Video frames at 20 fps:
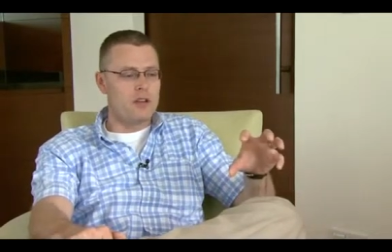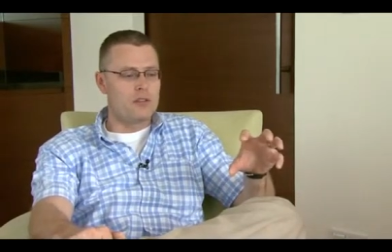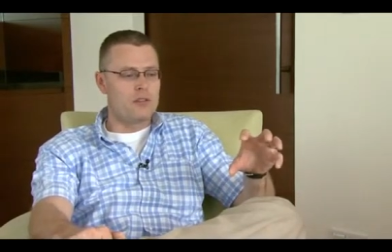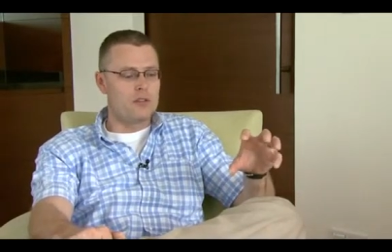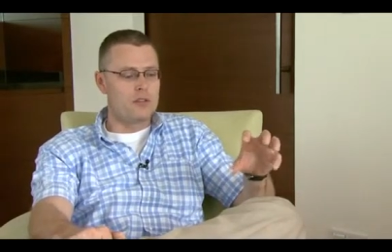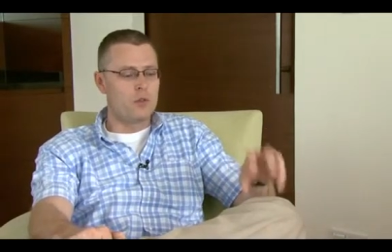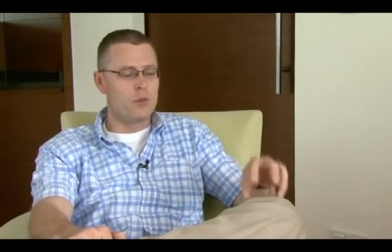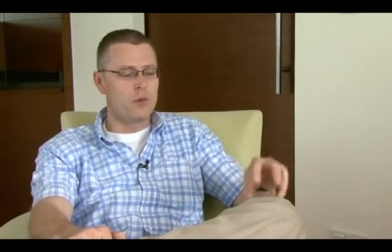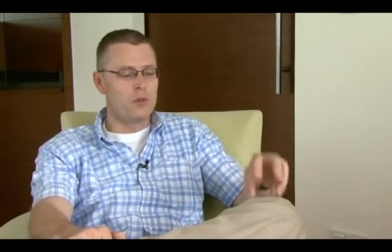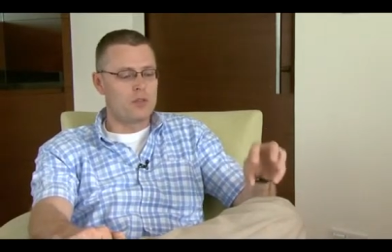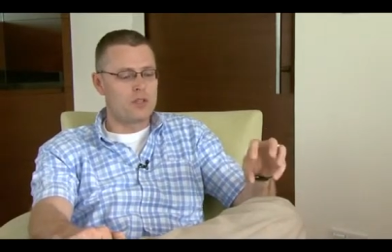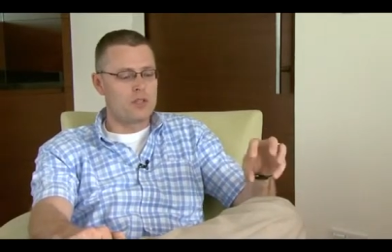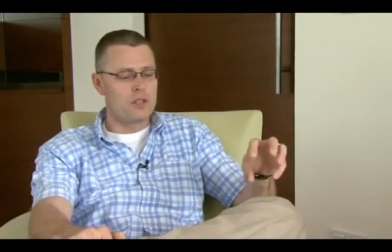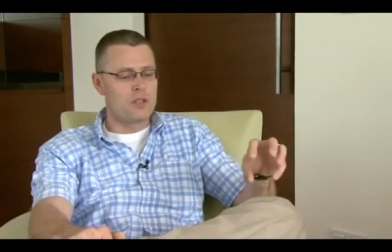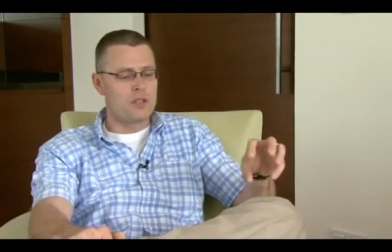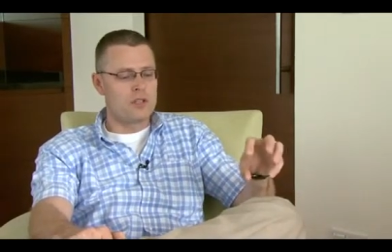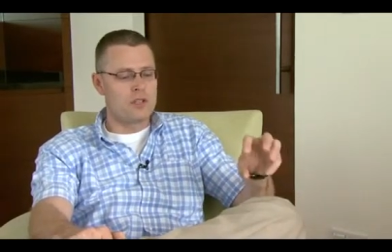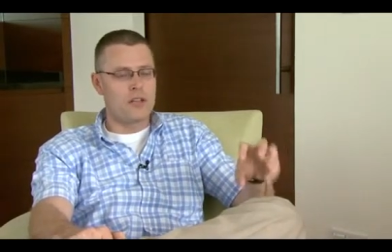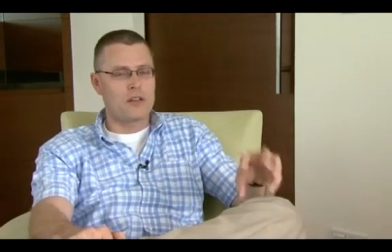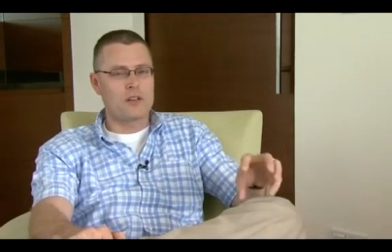tools and
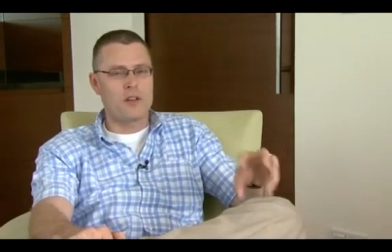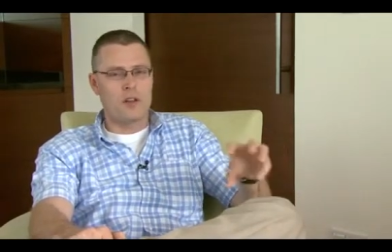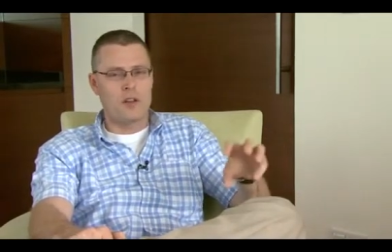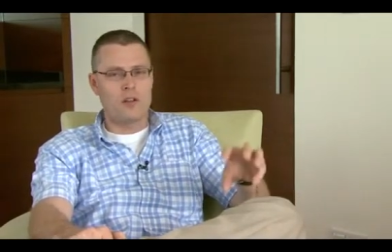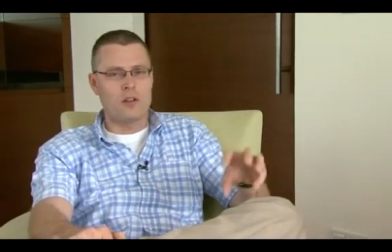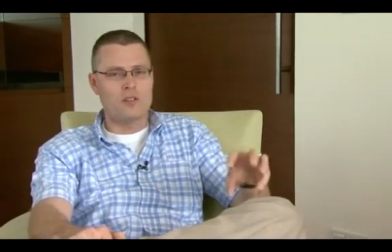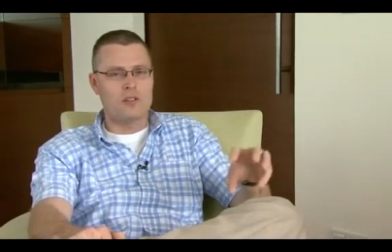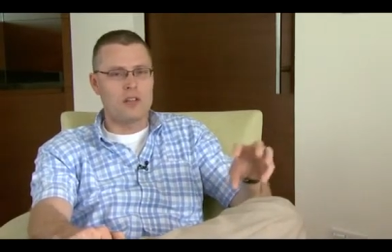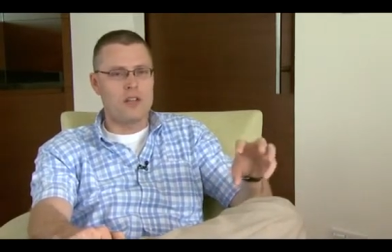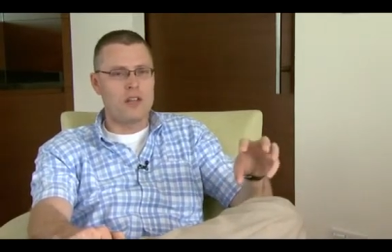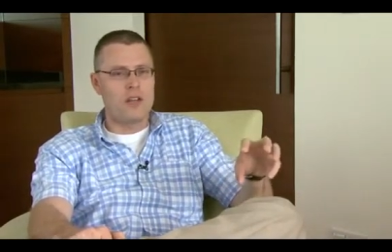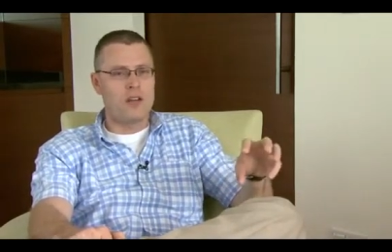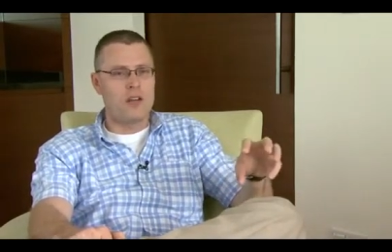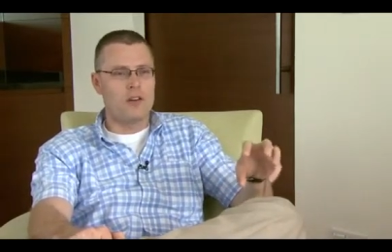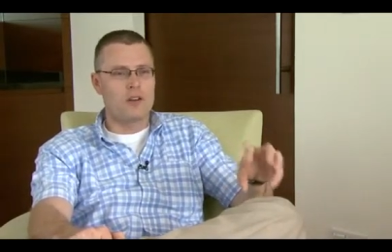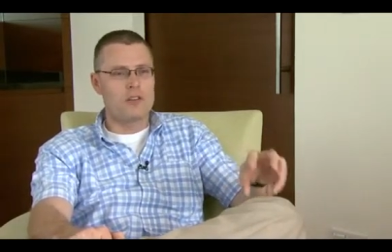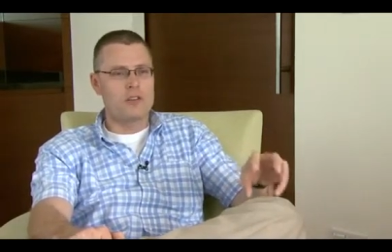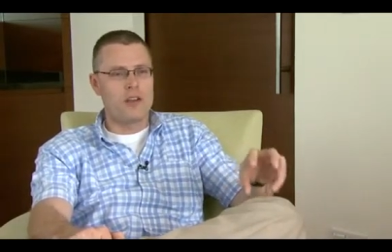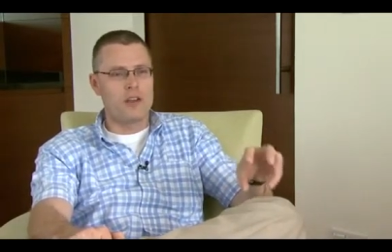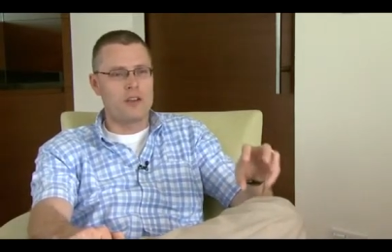the technology that
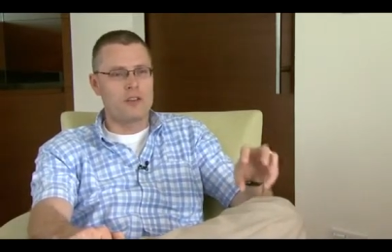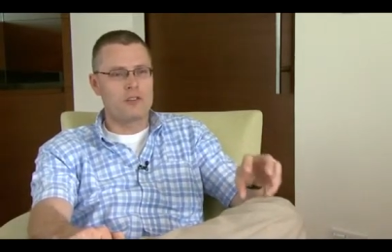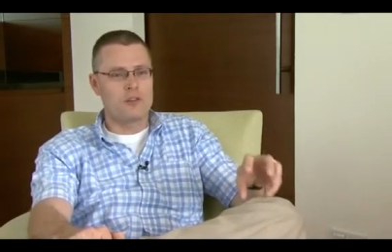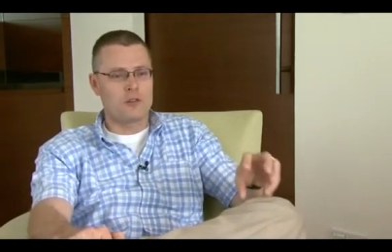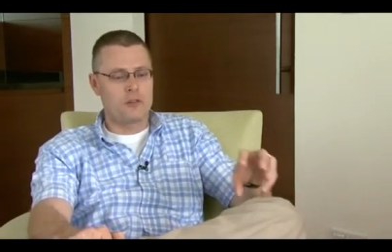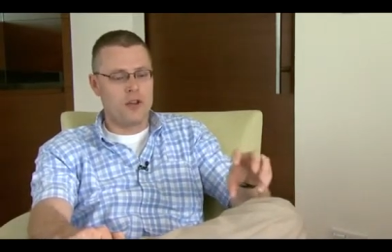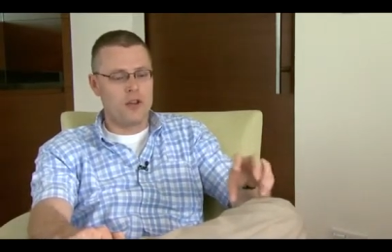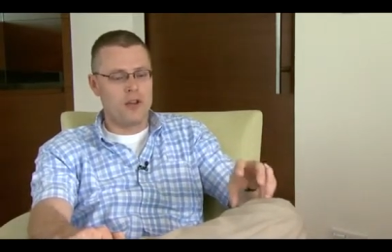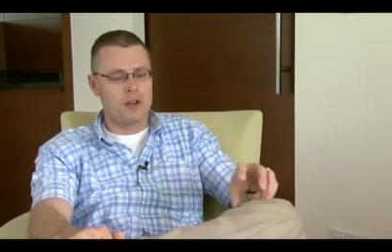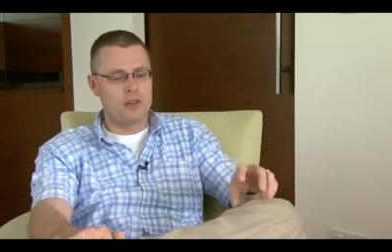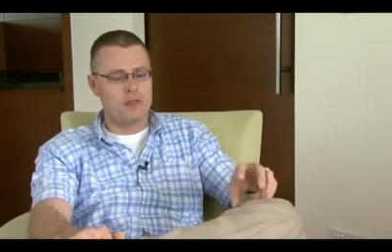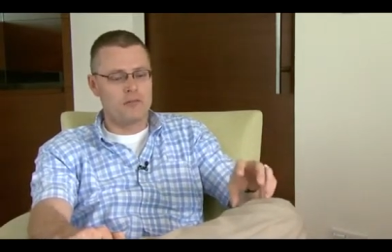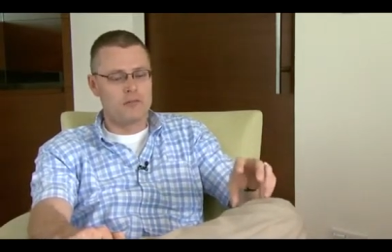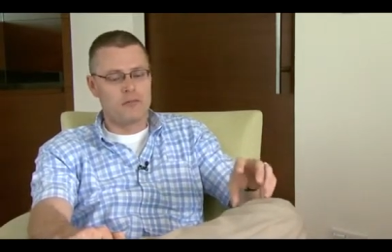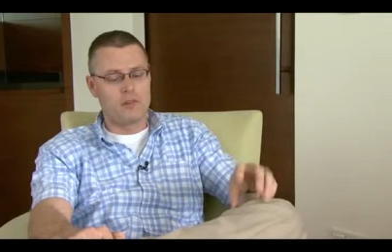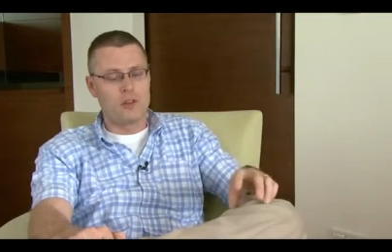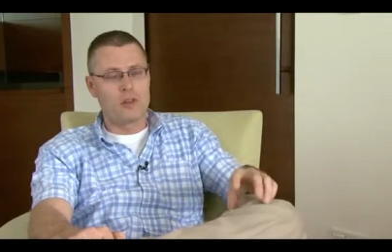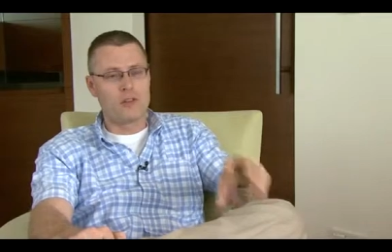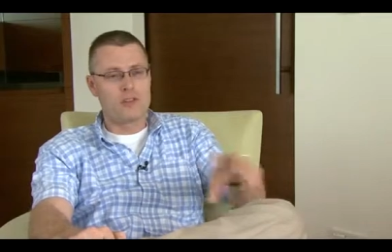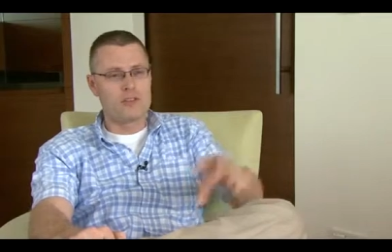Alcatel has created
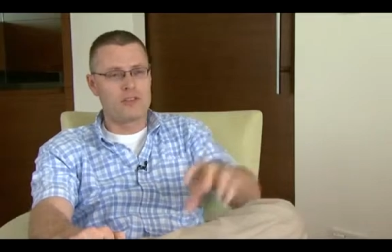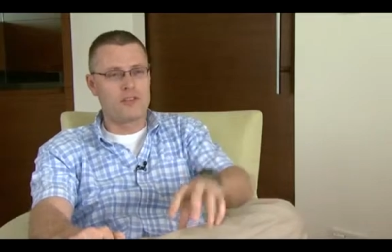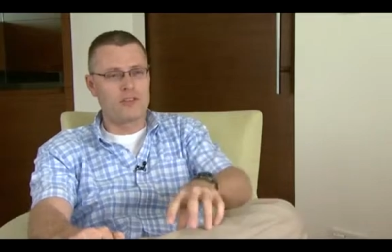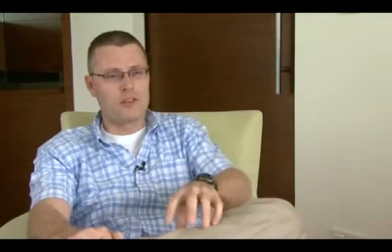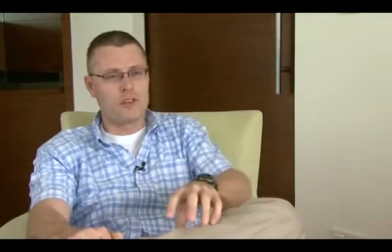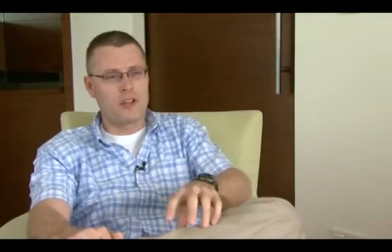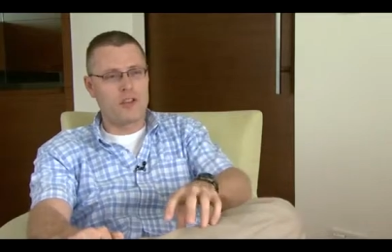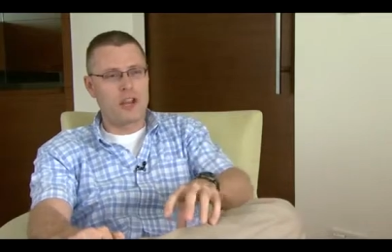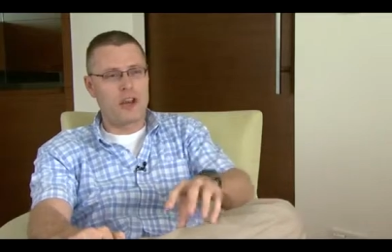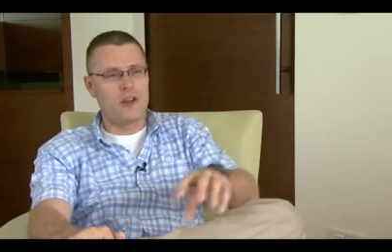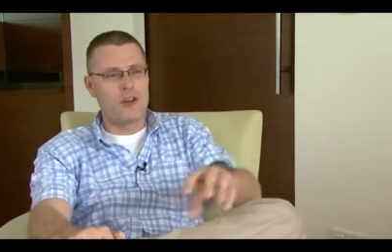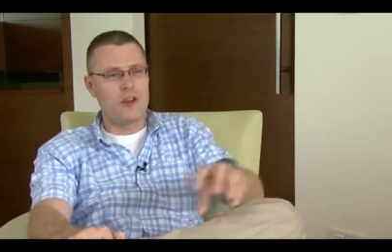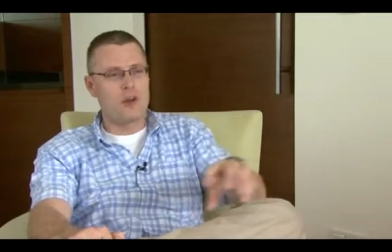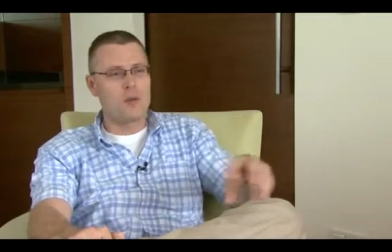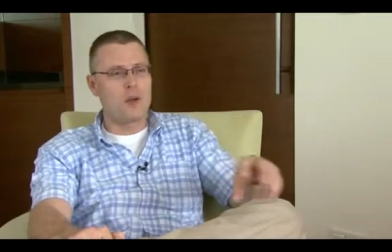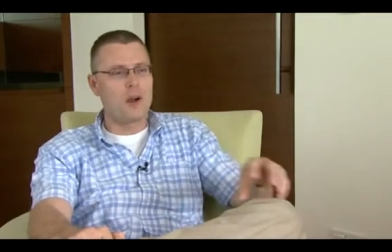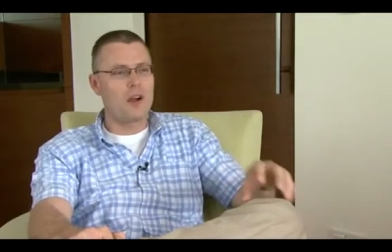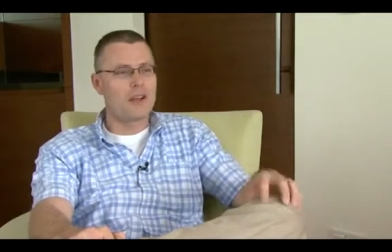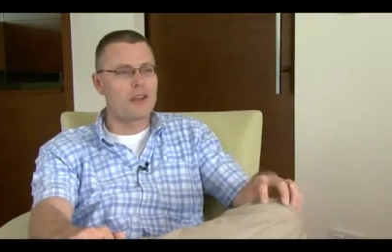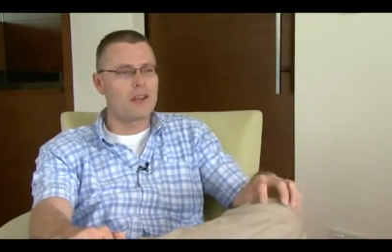largely for the carrier
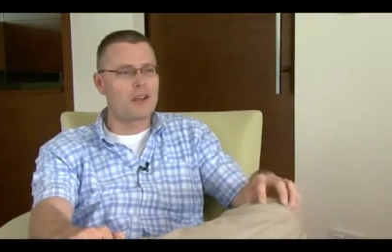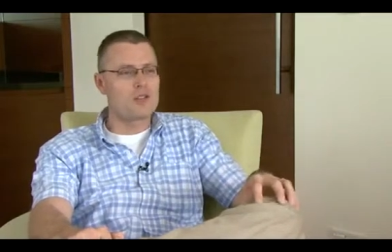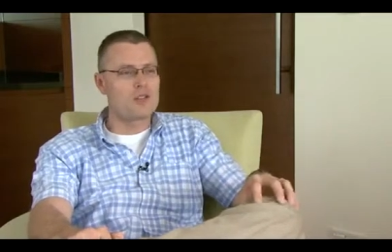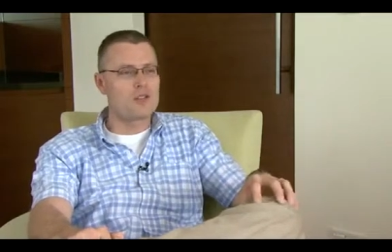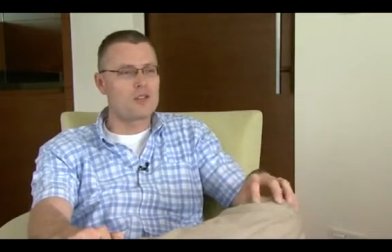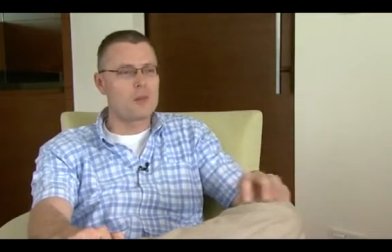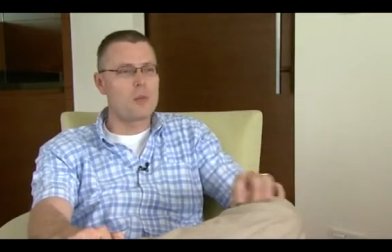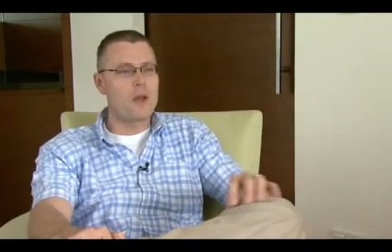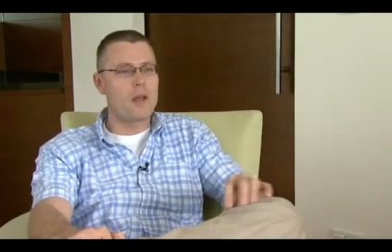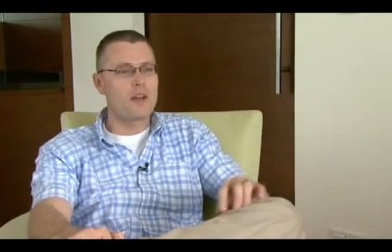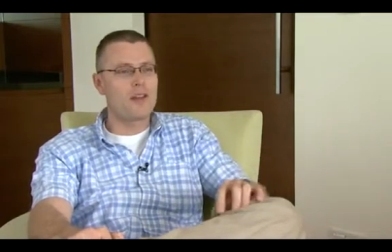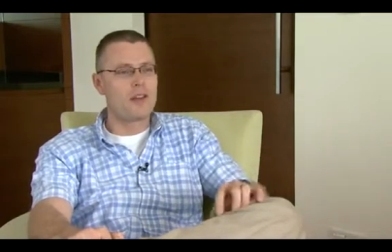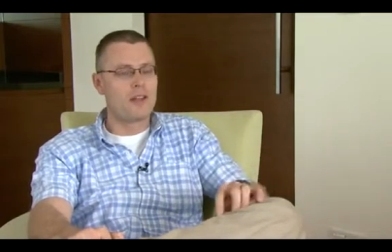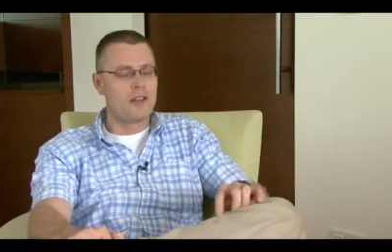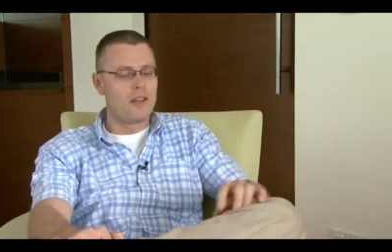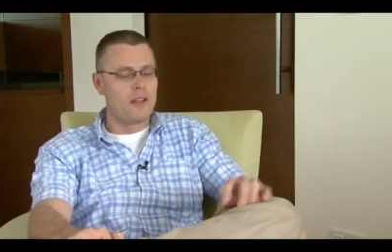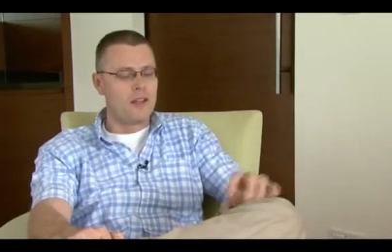market, I suspect,